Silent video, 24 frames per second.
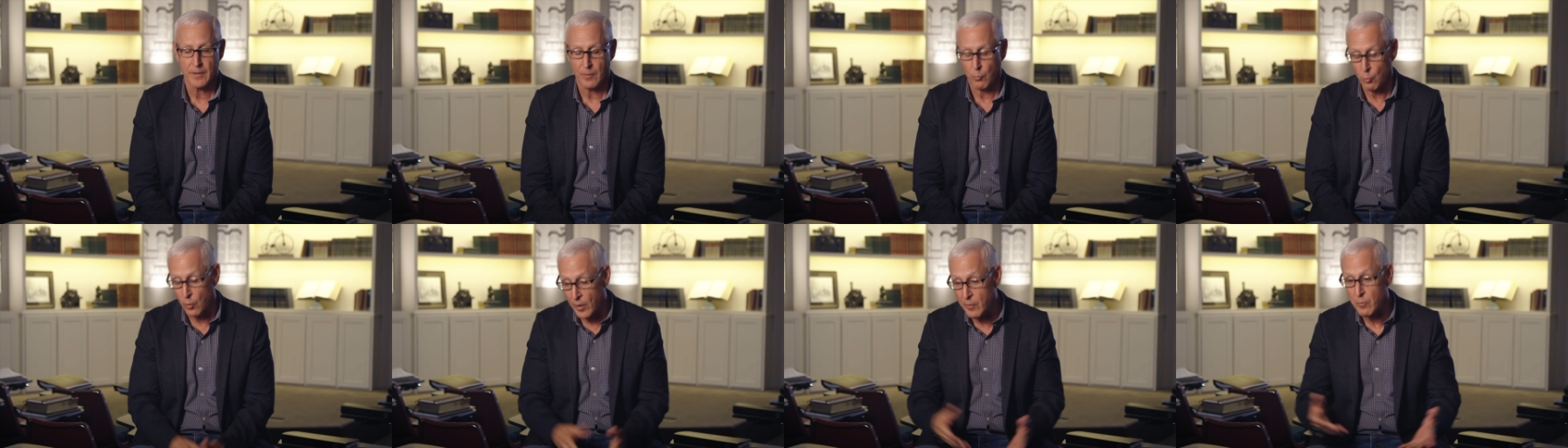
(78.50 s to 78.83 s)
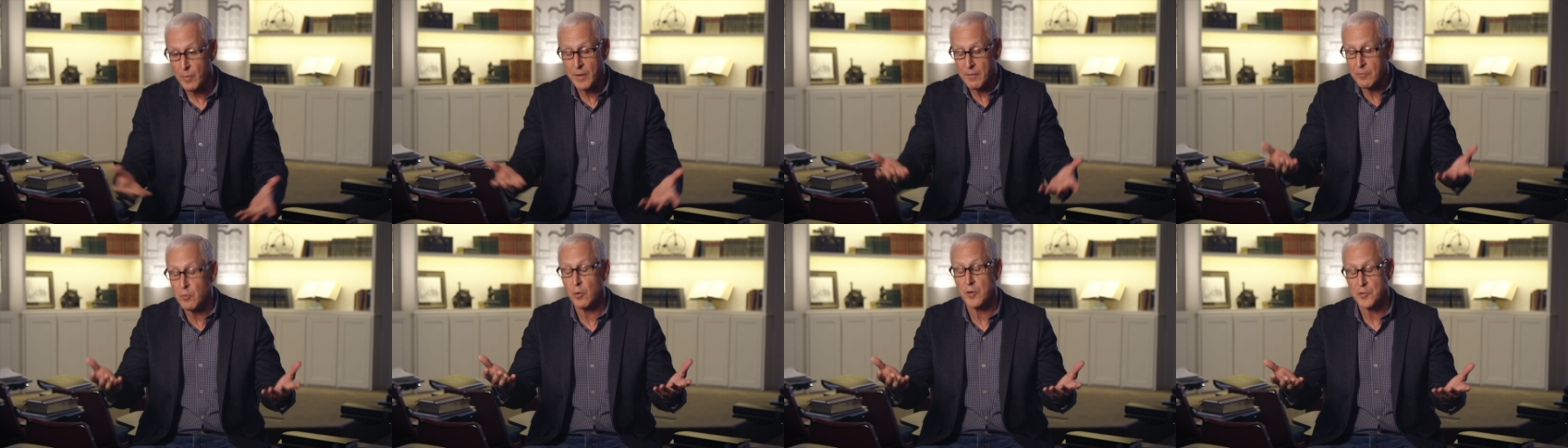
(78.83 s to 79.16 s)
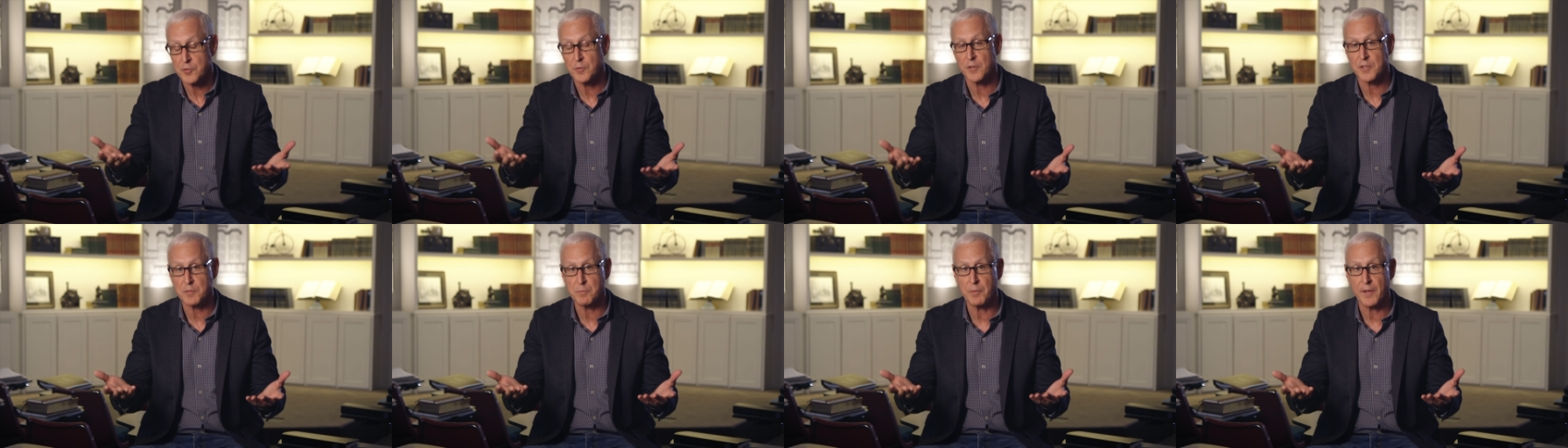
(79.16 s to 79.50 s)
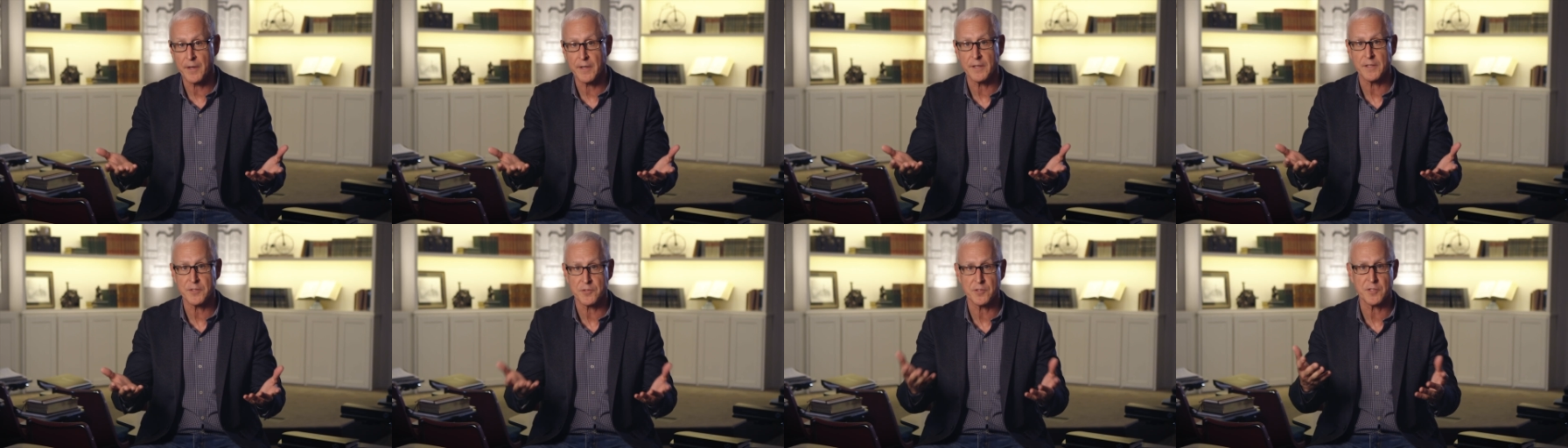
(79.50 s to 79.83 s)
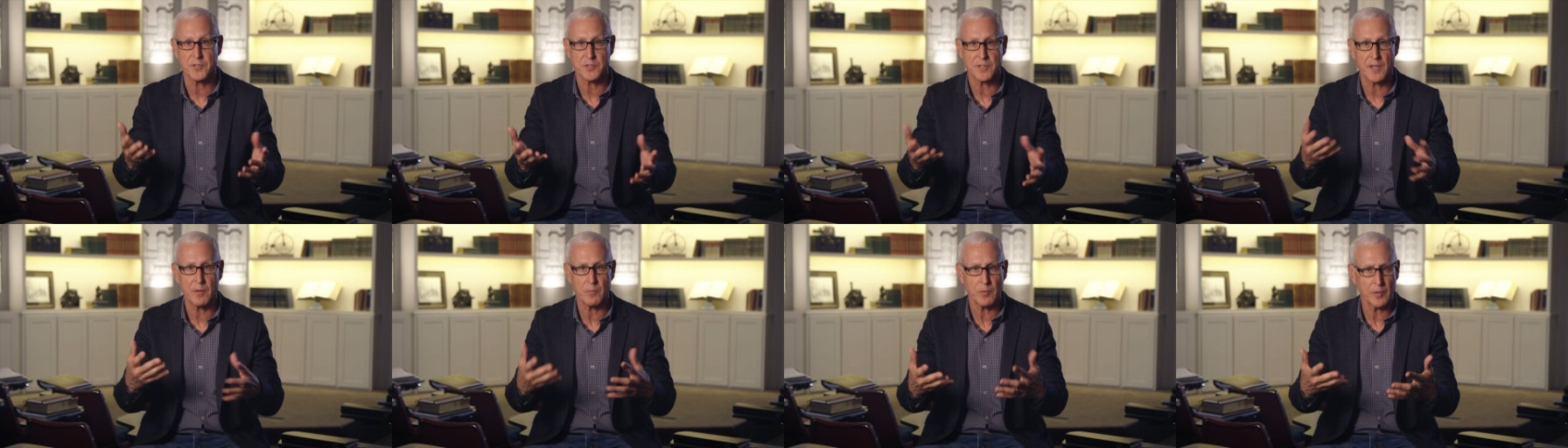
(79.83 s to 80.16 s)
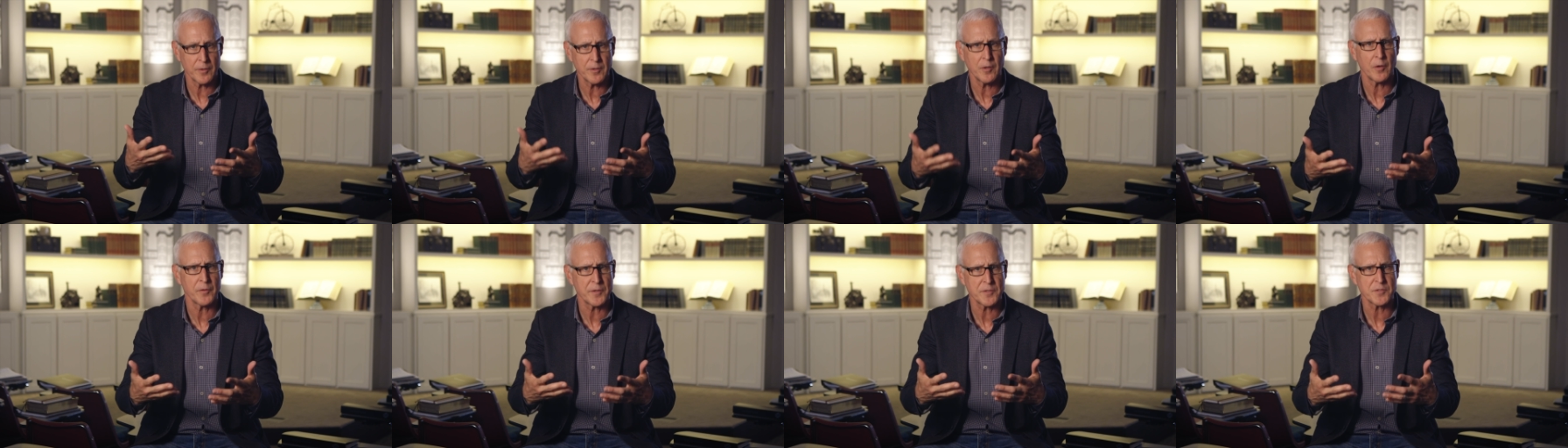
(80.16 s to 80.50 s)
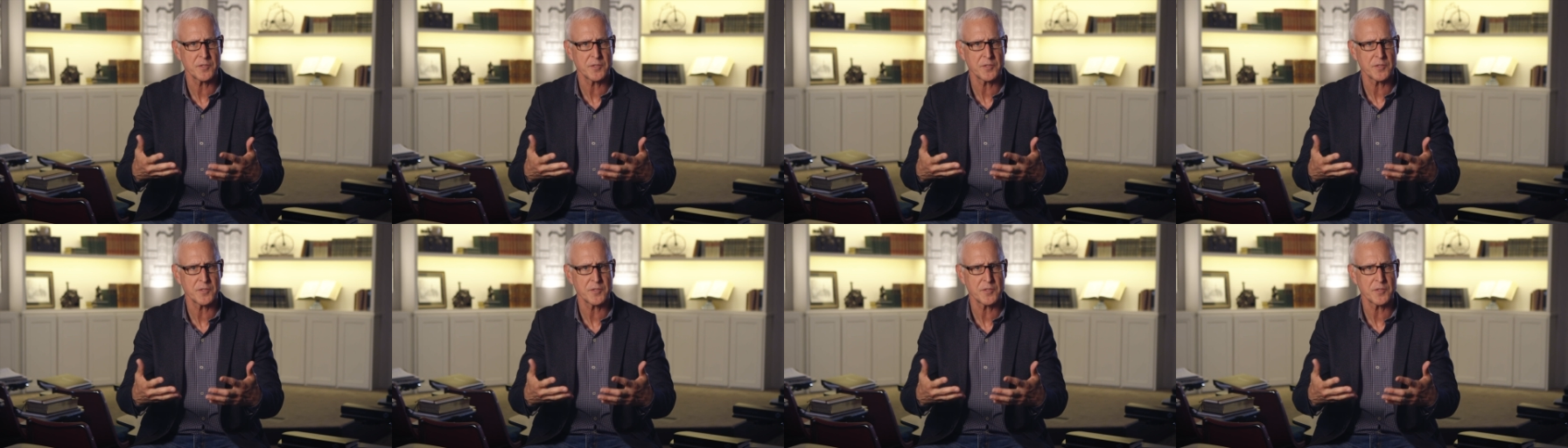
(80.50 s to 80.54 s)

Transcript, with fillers: One way, of course, to explain it is to say, well, no,